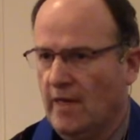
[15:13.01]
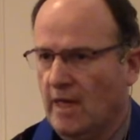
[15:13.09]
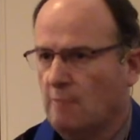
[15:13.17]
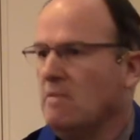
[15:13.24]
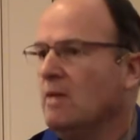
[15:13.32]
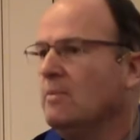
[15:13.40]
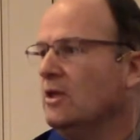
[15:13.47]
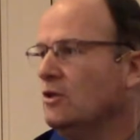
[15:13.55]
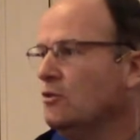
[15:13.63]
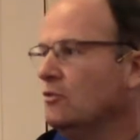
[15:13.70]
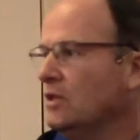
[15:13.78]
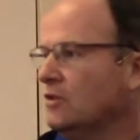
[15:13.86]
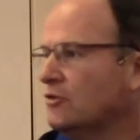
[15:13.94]
Maybe you
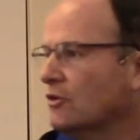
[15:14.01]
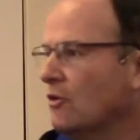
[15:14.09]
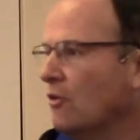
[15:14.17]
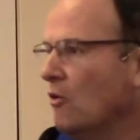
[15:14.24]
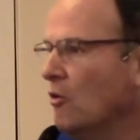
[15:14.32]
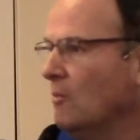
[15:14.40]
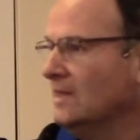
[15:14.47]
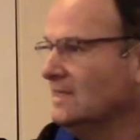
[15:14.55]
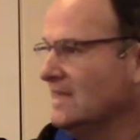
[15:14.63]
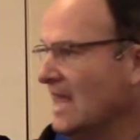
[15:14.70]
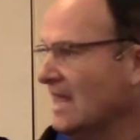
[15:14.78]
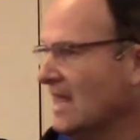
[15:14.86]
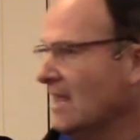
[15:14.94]
need to go home and
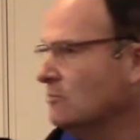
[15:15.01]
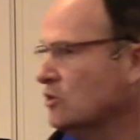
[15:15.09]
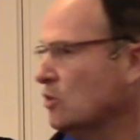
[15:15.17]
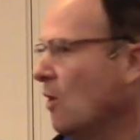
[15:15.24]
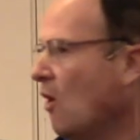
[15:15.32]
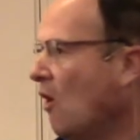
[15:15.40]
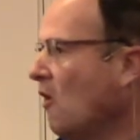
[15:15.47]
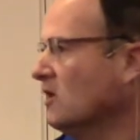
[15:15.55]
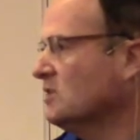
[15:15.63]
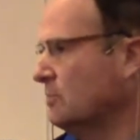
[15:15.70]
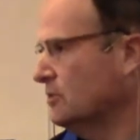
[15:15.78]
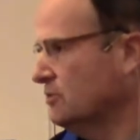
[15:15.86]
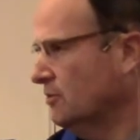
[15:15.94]
take him to a
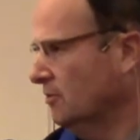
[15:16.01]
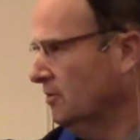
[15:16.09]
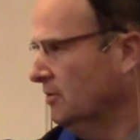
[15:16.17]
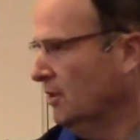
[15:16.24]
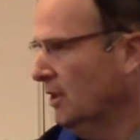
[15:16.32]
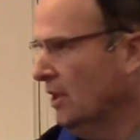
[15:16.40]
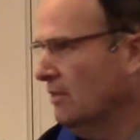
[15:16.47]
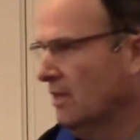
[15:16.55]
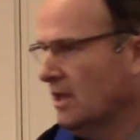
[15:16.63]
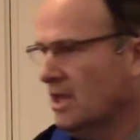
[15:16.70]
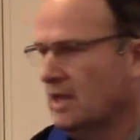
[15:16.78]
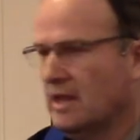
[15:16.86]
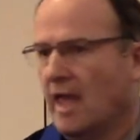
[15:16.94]
hospital that
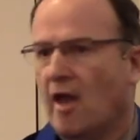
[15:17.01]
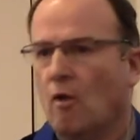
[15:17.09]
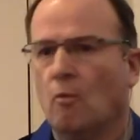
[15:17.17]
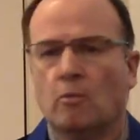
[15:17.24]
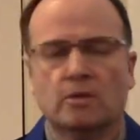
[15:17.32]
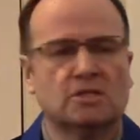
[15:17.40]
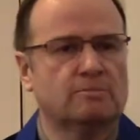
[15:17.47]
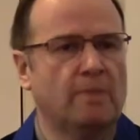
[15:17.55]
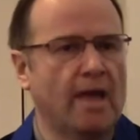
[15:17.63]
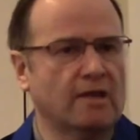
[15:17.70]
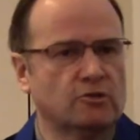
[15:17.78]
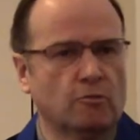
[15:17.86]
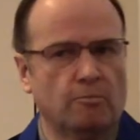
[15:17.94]
can help with
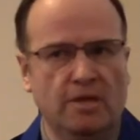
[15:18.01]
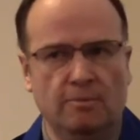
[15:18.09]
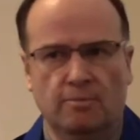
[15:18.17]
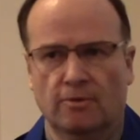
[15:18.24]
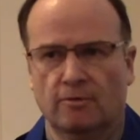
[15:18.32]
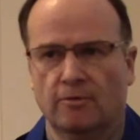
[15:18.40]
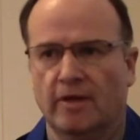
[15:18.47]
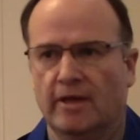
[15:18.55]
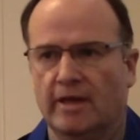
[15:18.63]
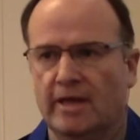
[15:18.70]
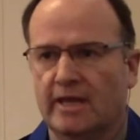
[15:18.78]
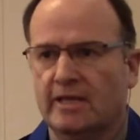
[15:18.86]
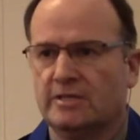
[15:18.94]
special people
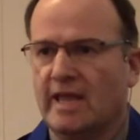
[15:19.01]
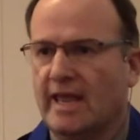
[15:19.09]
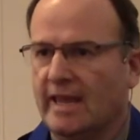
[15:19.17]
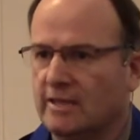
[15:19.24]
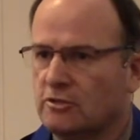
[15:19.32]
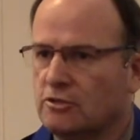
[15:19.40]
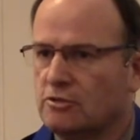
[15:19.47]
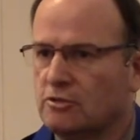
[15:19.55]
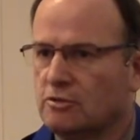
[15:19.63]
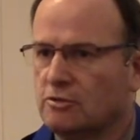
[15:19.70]
his age.